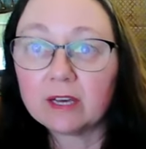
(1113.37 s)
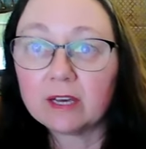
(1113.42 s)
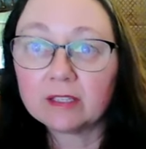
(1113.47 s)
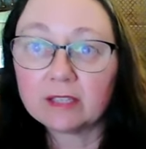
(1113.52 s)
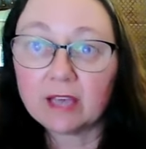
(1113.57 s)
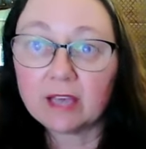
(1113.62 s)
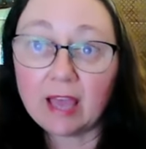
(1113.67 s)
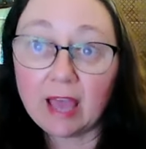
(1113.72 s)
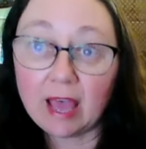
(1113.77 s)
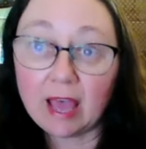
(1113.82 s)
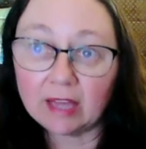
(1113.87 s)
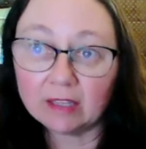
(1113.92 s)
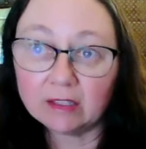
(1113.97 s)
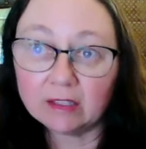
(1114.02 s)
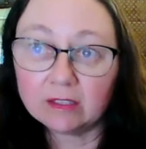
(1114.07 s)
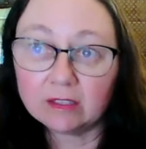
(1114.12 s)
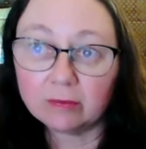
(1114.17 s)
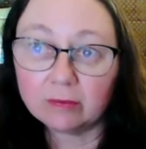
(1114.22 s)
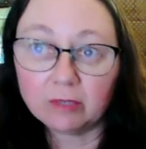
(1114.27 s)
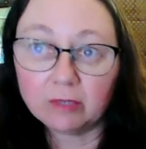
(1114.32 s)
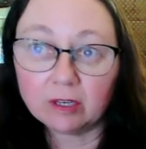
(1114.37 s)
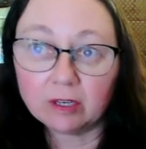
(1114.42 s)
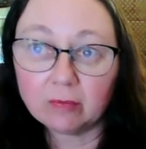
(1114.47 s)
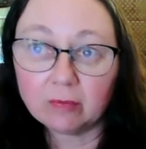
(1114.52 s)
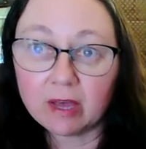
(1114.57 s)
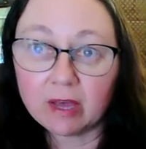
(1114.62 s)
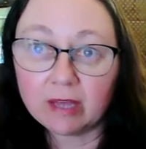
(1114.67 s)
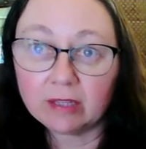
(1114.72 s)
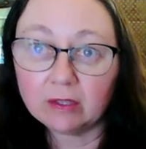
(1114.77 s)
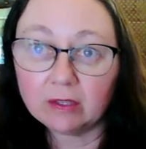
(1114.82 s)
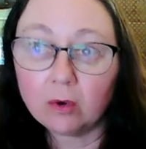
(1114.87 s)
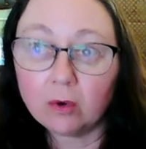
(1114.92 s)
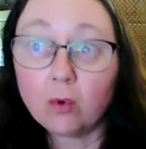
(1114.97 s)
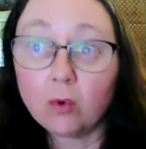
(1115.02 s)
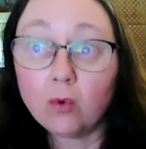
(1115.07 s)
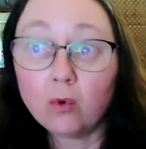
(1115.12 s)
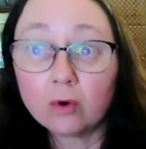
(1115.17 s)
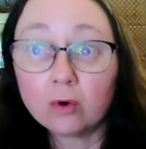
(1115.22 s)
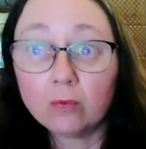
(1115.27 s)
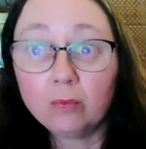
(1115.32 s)
as a handsome young man
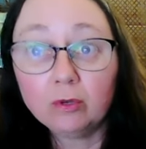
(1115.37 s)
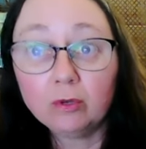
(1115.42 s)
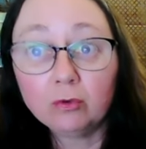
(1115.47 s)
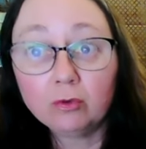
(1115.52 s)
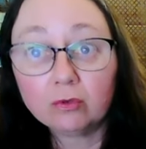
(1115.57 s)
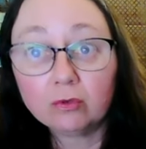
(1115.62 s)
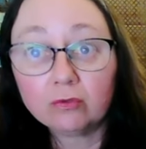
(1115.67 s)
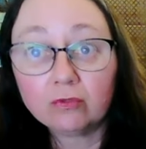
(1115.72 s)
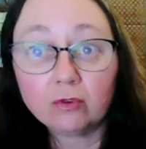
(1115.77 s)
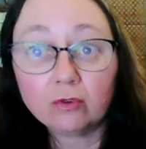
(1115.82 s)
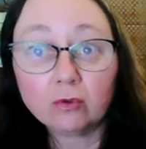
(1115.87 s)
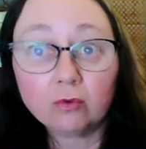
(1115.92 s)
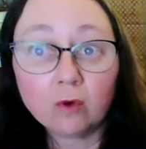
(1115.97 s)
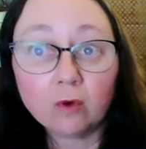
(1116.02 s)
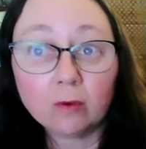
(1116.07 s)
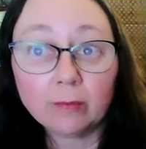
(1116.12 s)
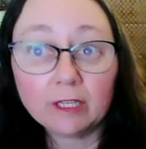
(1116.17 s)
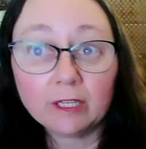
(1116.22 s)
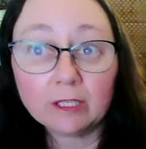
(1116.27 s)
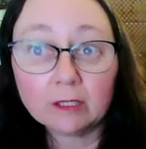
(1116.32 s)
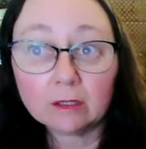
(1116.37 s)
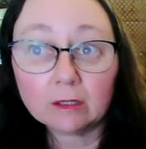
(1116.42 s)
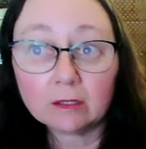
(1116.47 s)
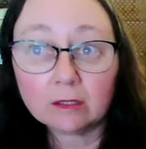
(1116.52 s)
or a beautiful woman,